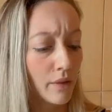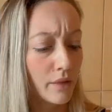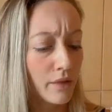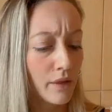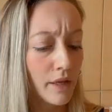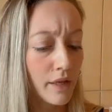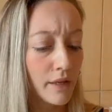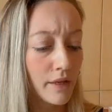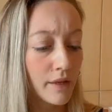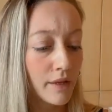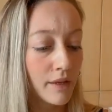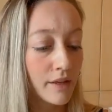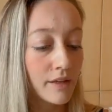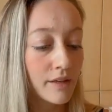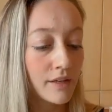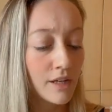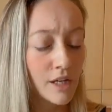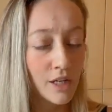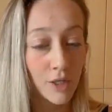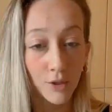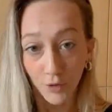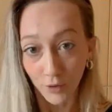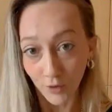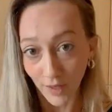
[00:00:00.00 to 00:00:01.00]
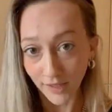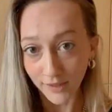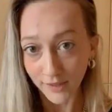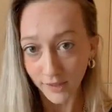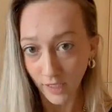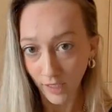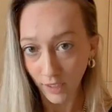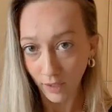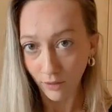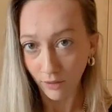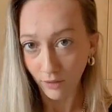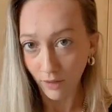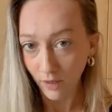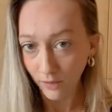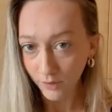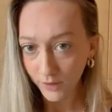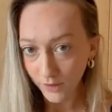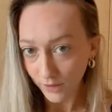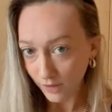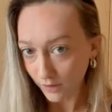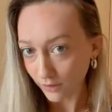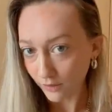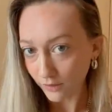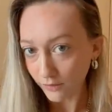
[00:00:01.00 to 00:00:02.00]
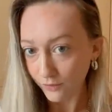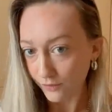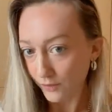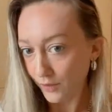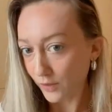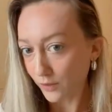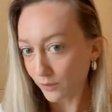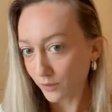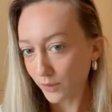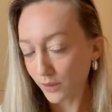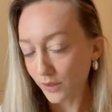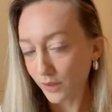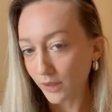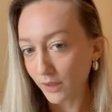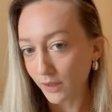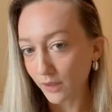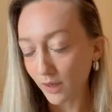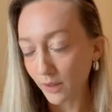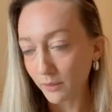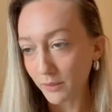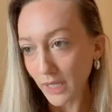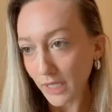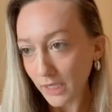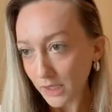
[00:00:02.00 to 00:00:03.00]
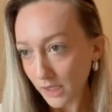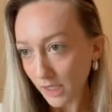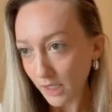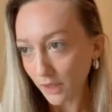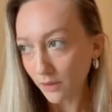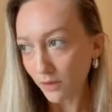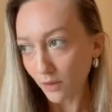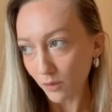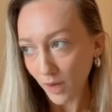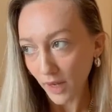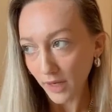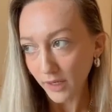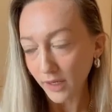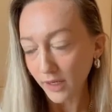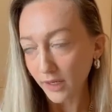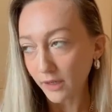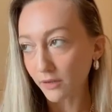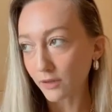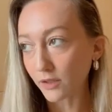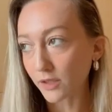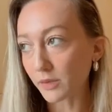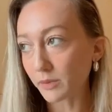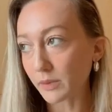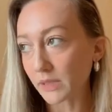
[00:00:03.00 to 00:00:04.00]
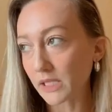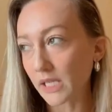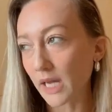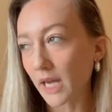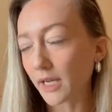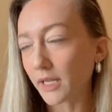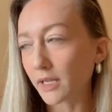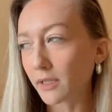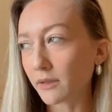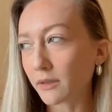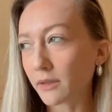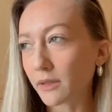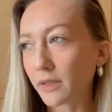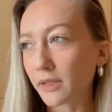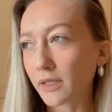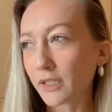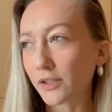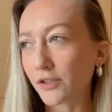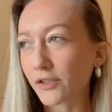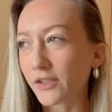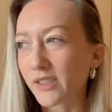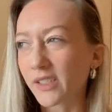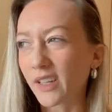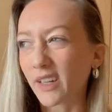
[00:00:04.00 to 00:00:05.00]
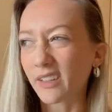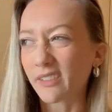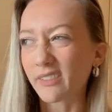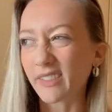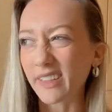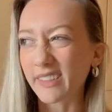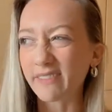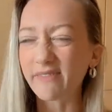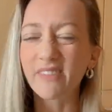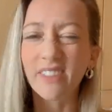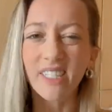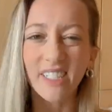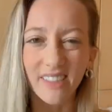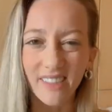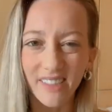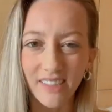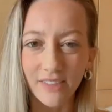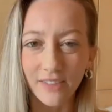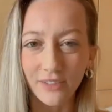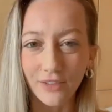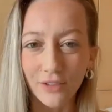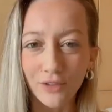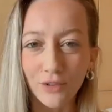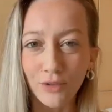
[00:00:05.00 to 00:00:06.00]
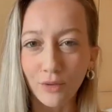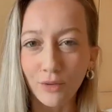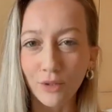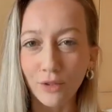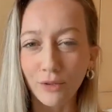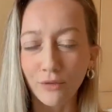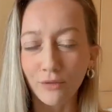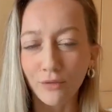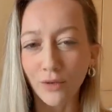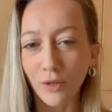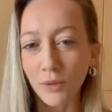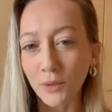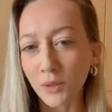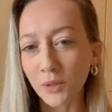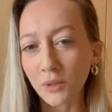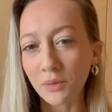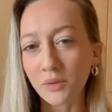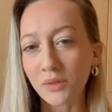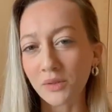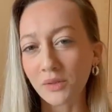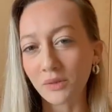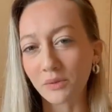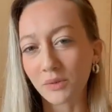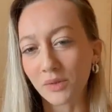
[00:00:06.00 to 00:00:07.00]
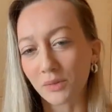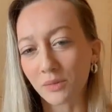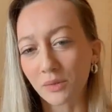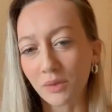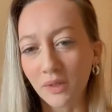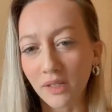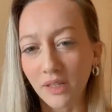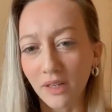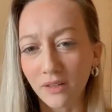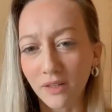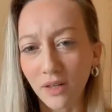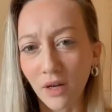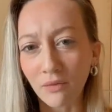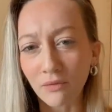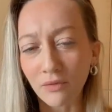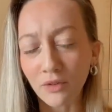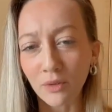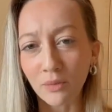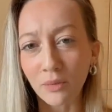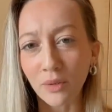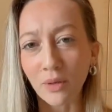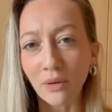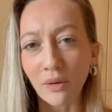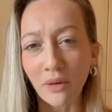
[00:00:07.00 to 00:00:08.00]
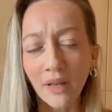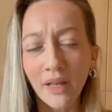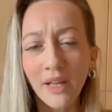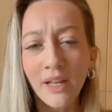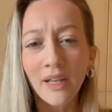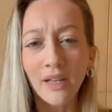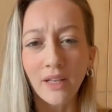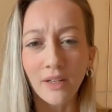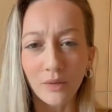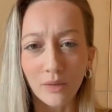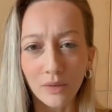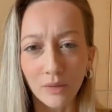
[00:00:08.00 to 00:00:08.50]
the dress that you thought was gonna fit really amazing at the wedding and look spectacular, and it just kind of like didn't look so good in photos, and it was really uncomfortable, and it